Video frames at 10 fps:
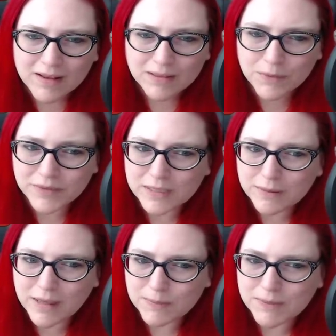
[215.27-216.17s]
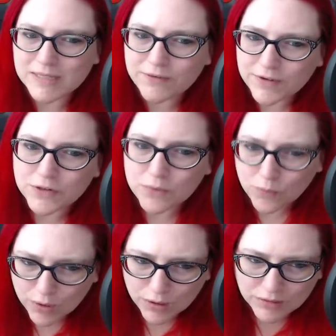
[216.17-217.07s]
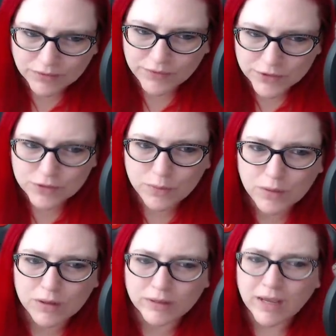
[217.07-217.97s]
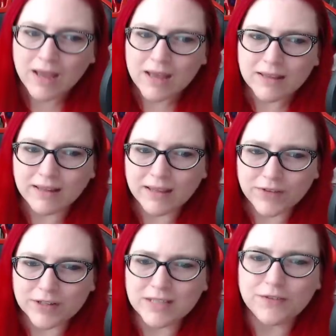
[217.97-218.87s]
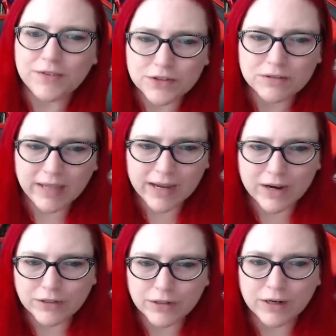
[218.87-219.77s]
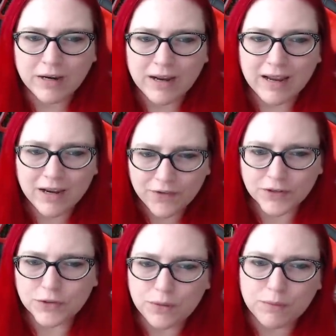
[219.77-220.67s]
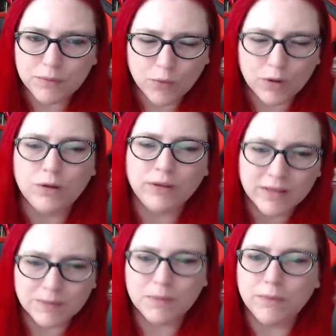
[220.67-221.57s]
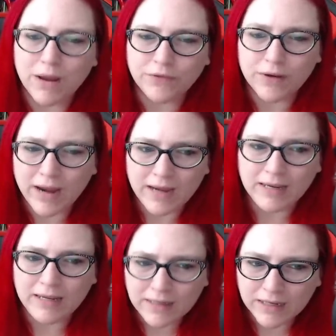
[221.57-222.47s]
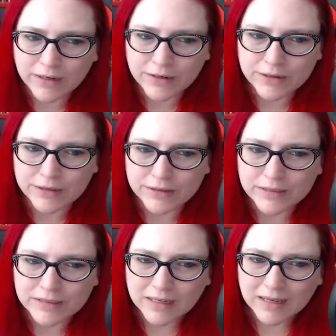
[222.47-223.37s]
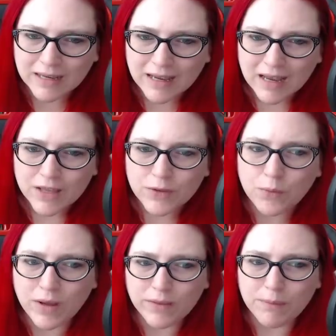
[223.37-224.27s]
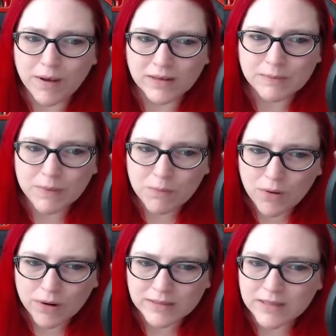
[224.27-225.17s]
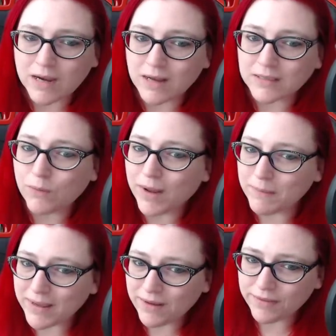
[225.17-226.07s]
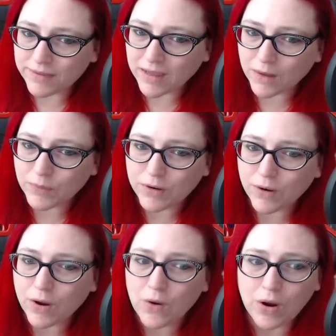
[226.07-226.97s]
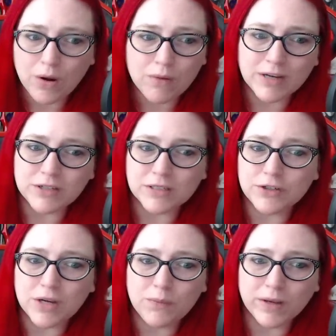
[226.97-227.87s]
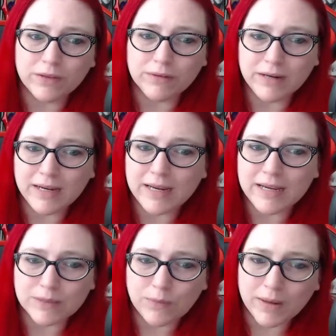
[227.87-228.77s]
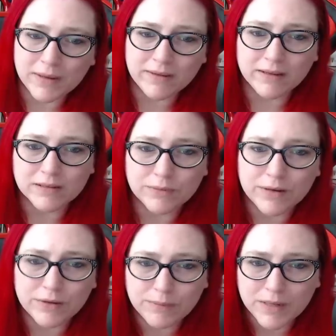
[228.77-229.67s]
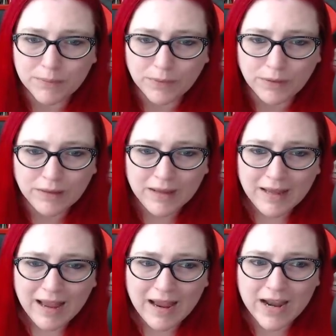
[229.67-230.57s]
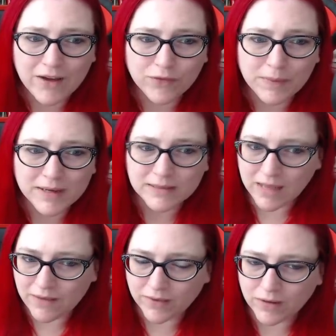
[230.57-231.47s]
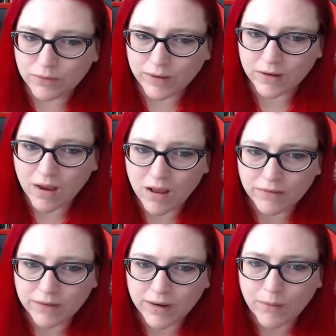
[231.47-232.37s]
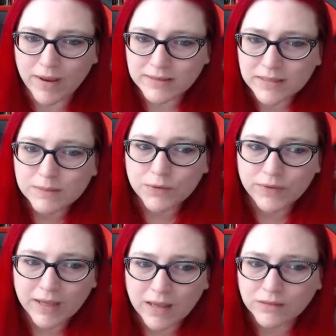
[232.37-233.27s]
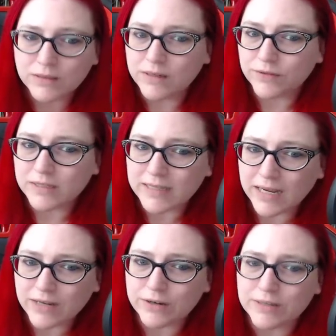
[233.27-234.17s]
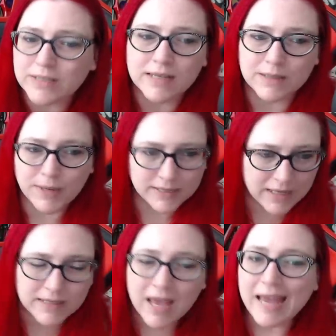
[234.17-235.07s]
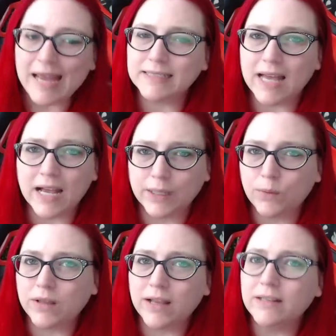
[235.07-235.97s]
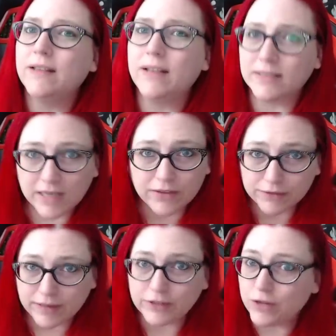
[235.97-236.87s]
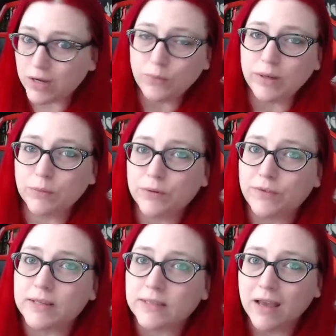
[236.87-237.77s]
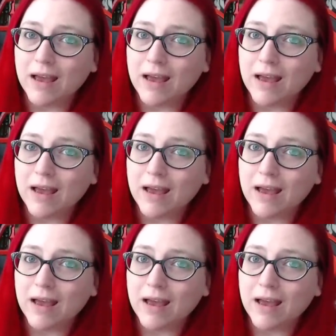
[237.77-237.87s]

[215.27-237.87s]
The movie still takes place in a fictional world. It's a fictional character in a fictional world that's been around for 80 years. The one that bugs me more is the toxic white male thing. When you go, oh, I just saw John Wick 3. He's a white male that kills 300 people. And everybody's laughing and hooting and hollering. Why does this movie get held to different standards? It doesn't make sense. Exactly. Well, and that's the other thing. John Wick movies.